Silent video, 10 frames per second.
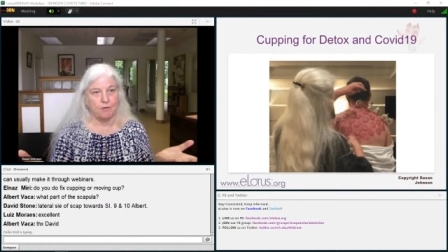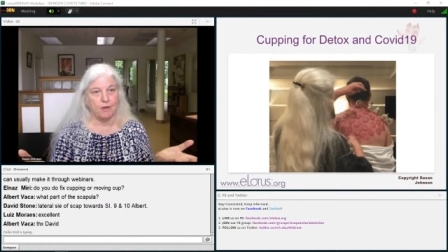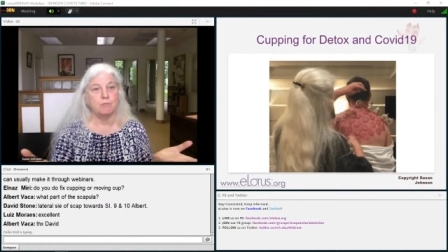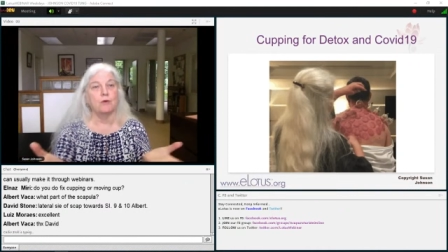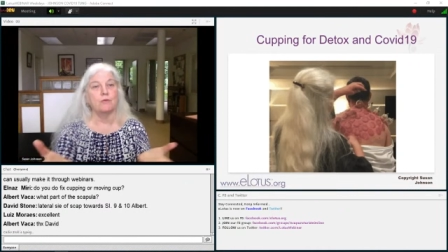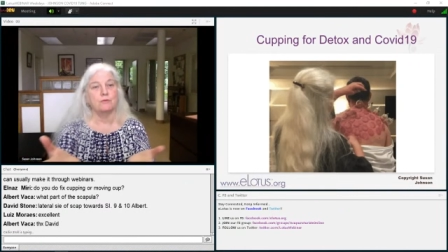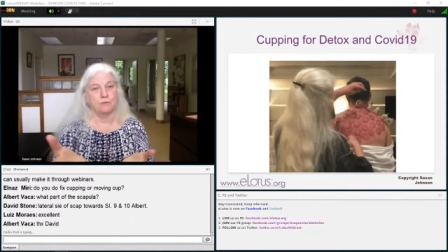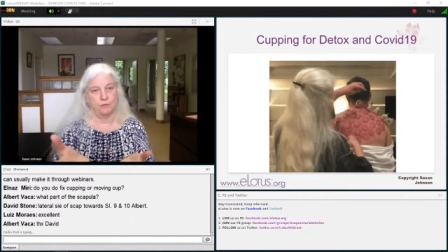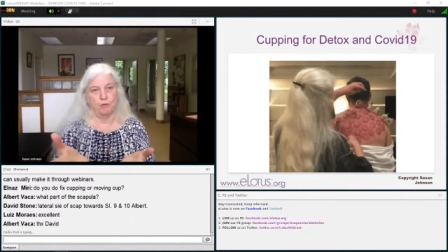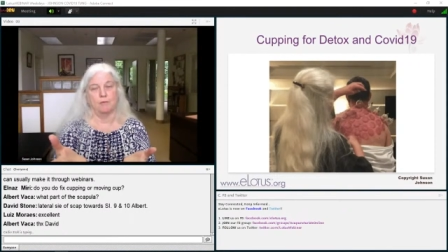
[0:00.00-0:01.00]
all right, most
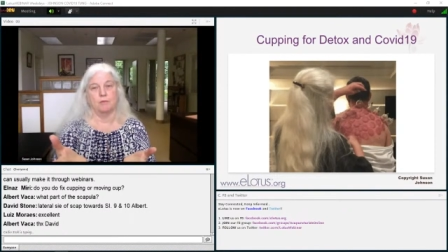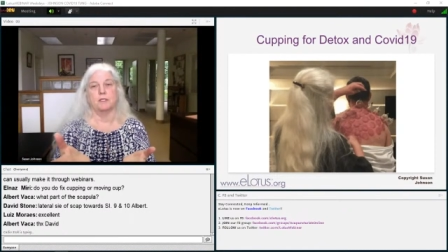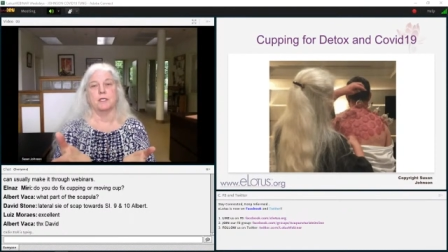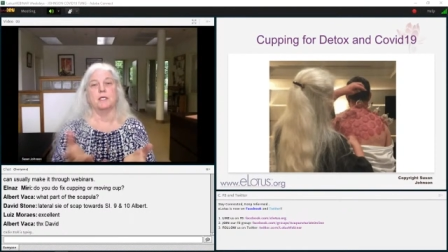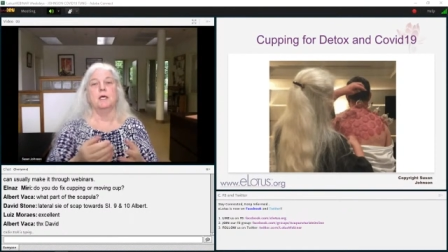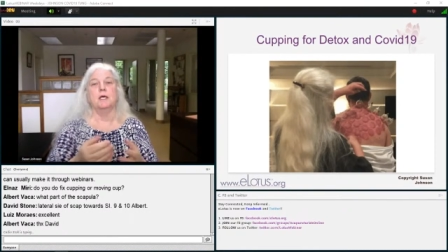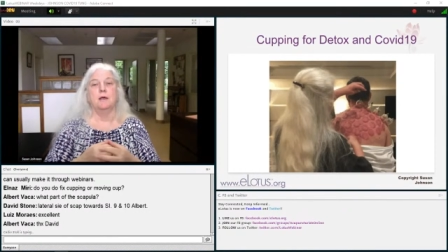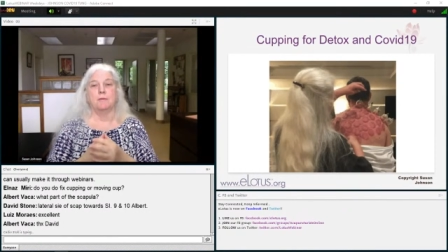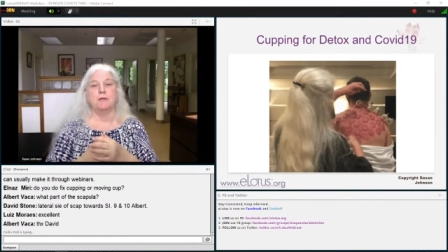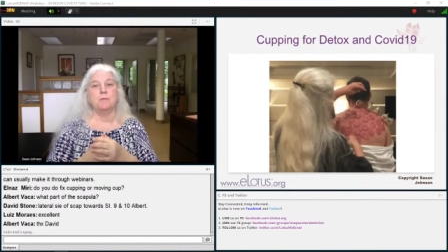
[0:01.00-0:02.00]
of you probably.
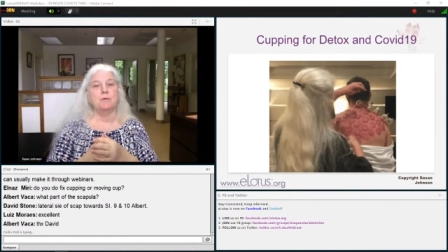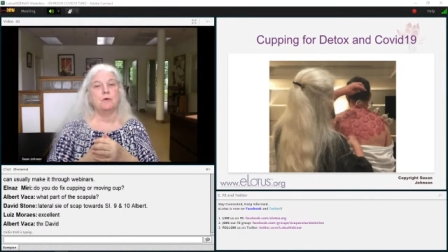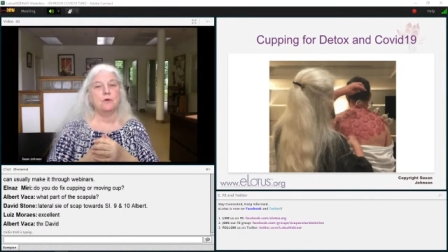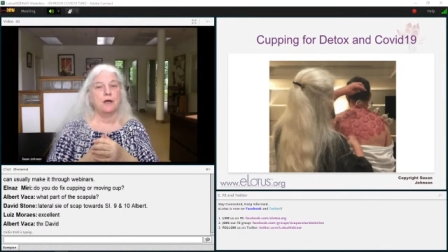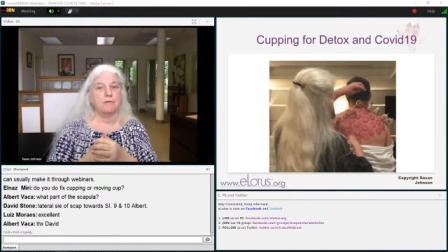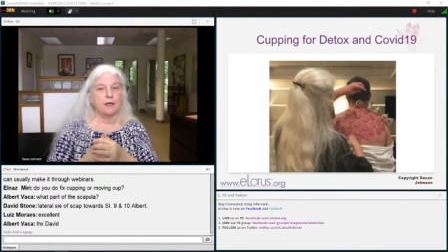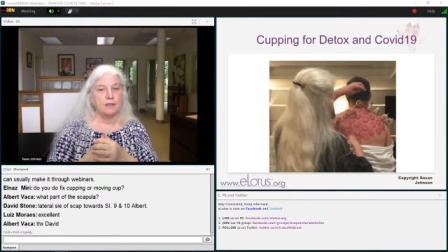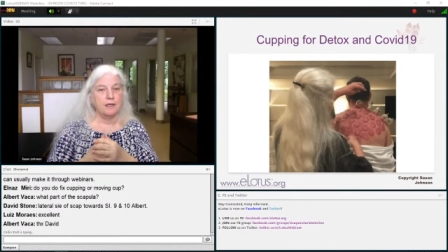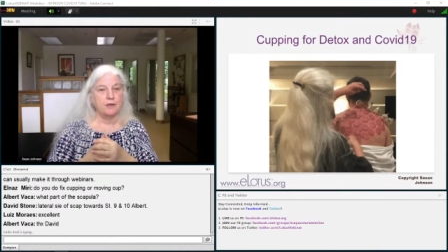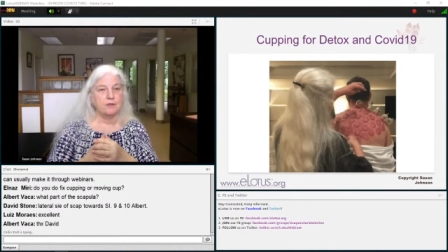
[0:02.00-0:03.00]
But people who have
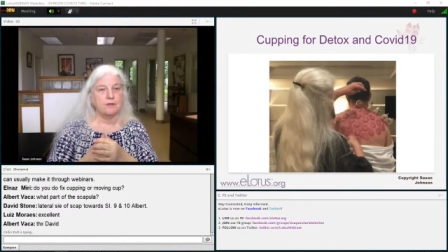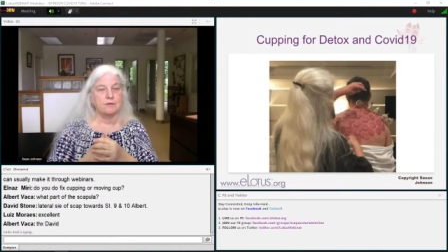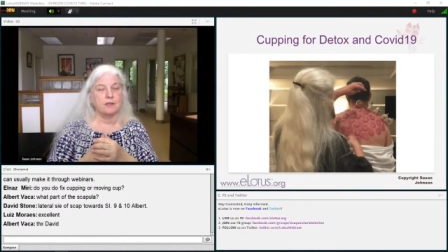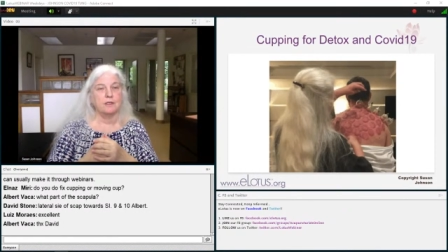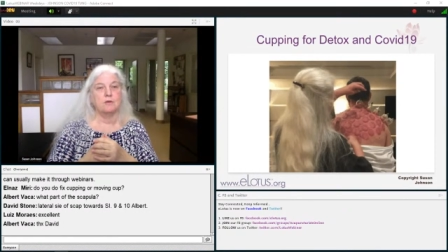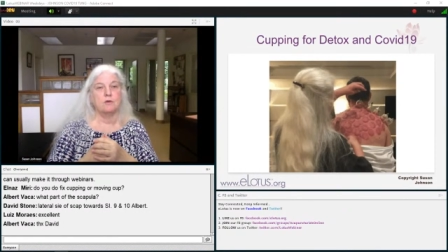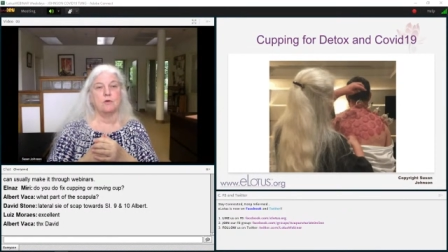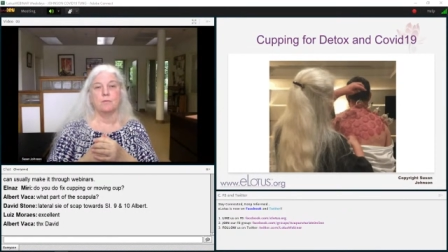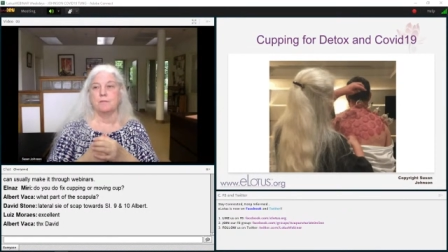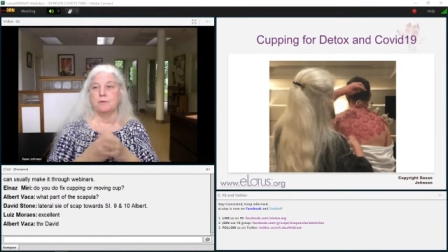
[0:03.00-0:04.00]
unhealthy skin
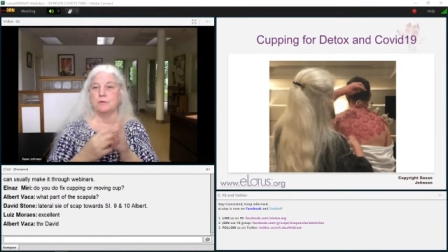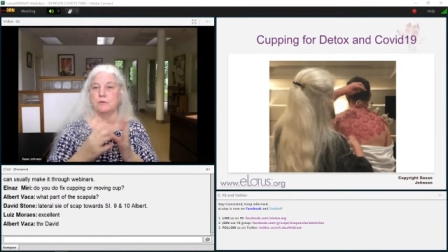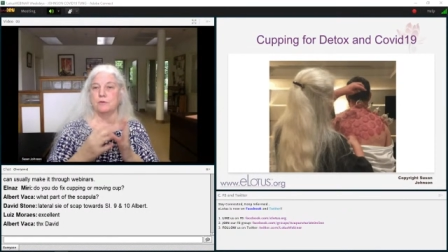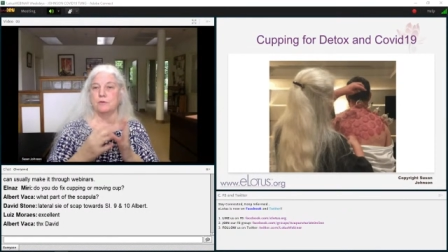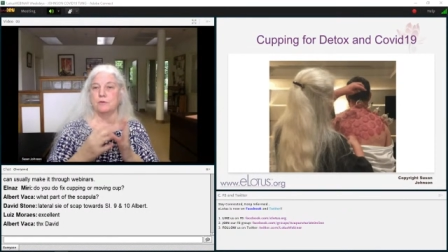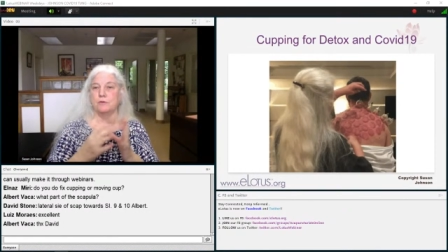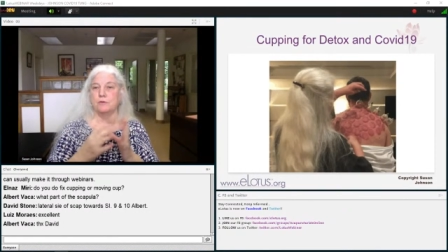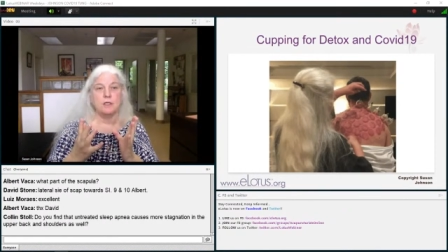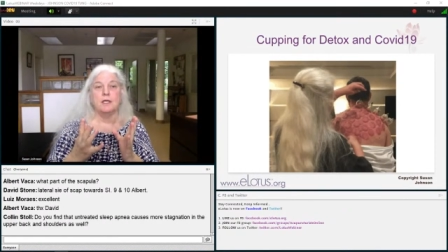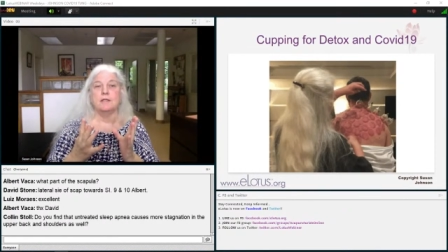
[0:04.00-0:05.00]
or people who smoke,
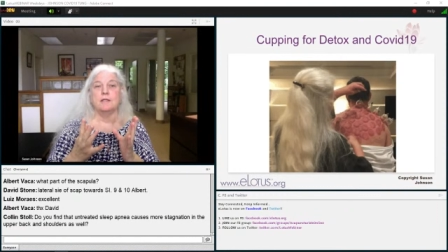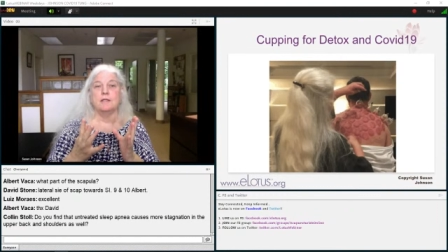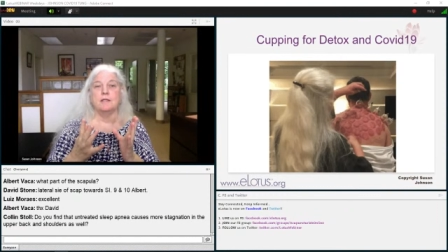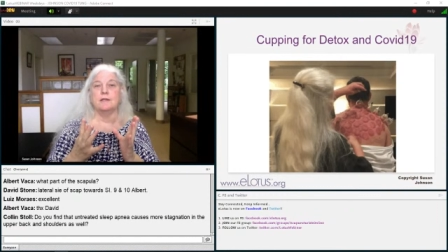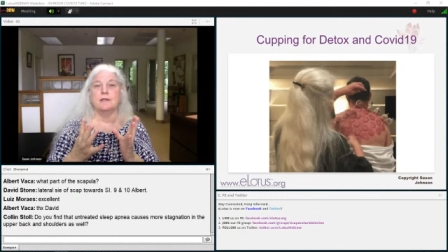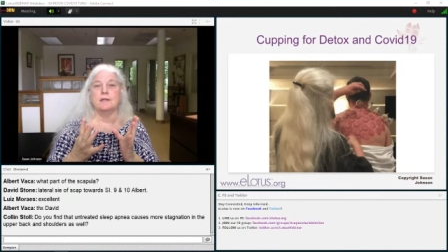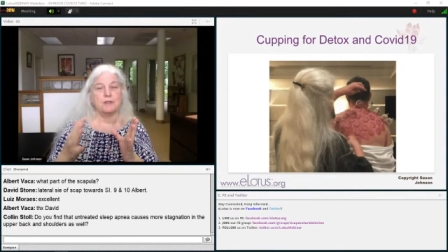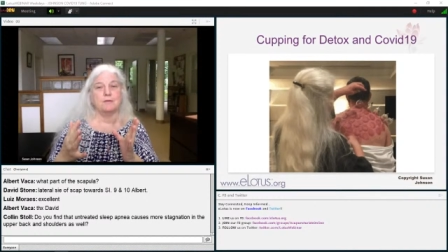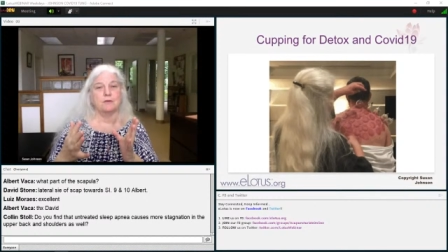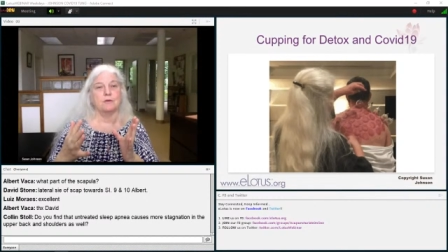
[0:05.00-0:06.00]
they might
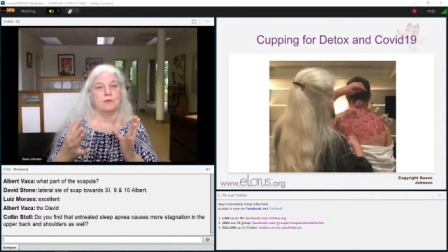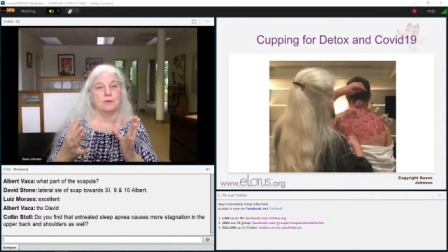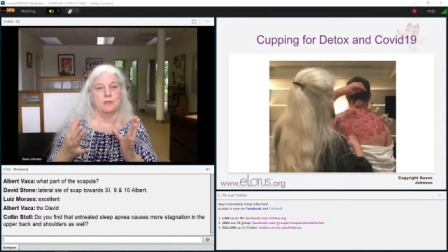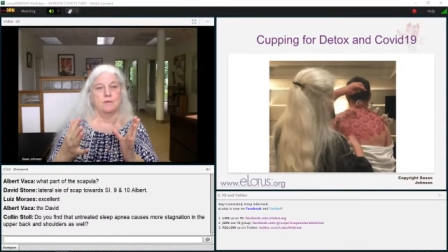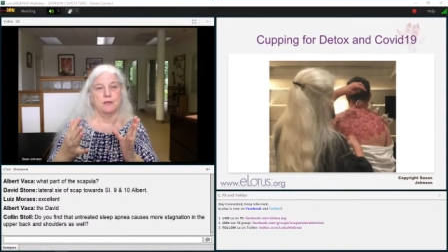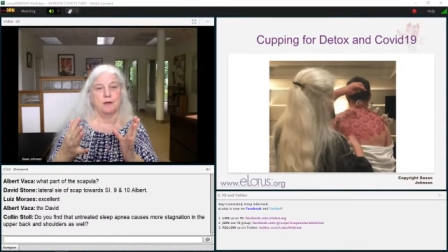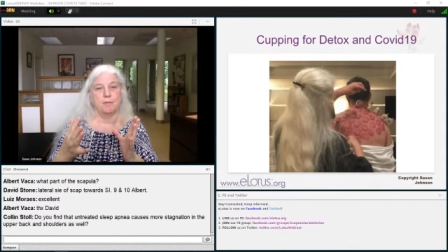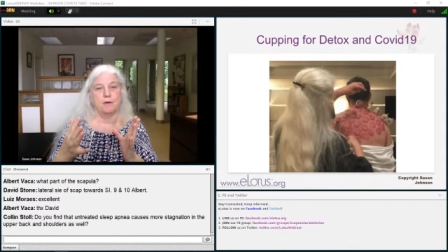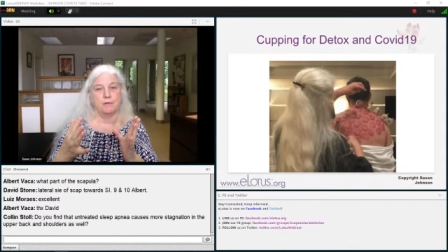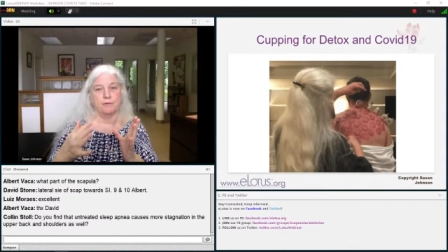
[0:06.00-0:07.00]
blister if you leave a
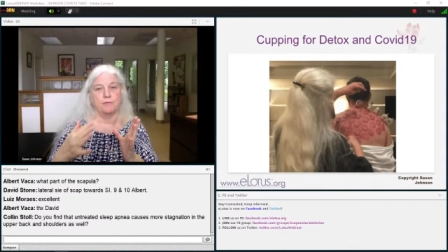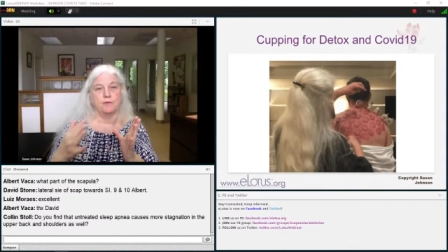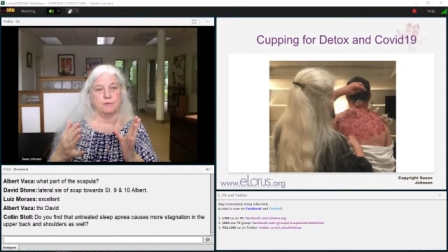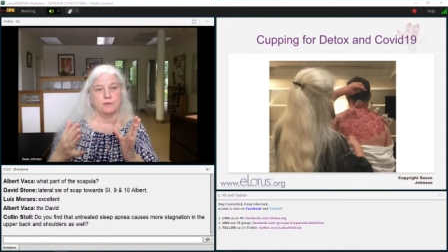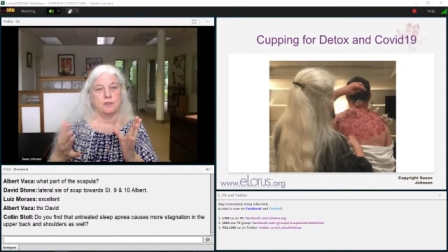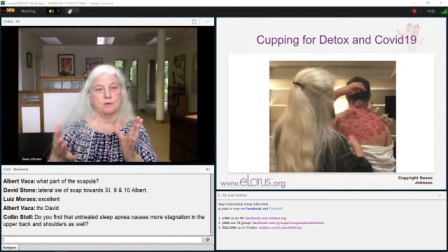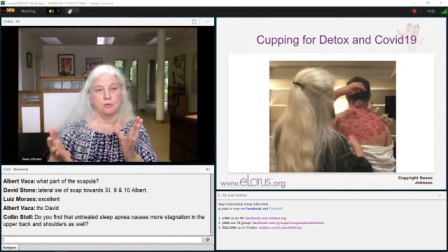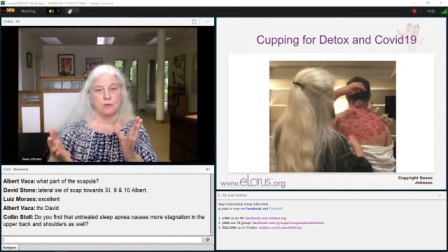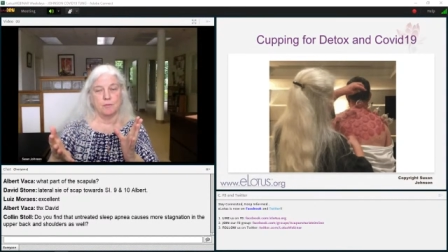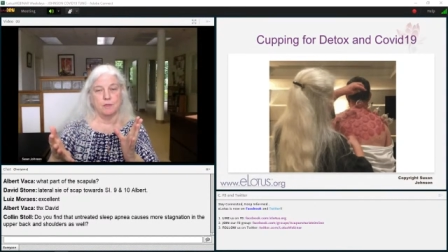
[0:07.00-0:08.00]
cup on for 15 or
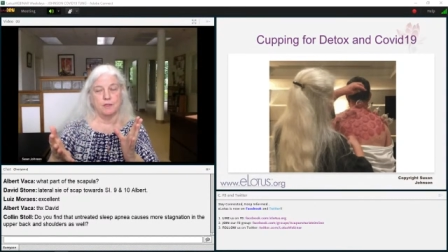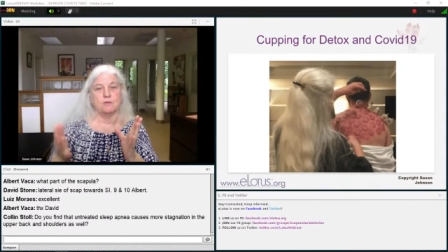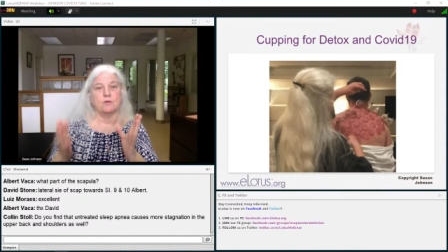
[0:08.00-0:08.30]
20 minutes.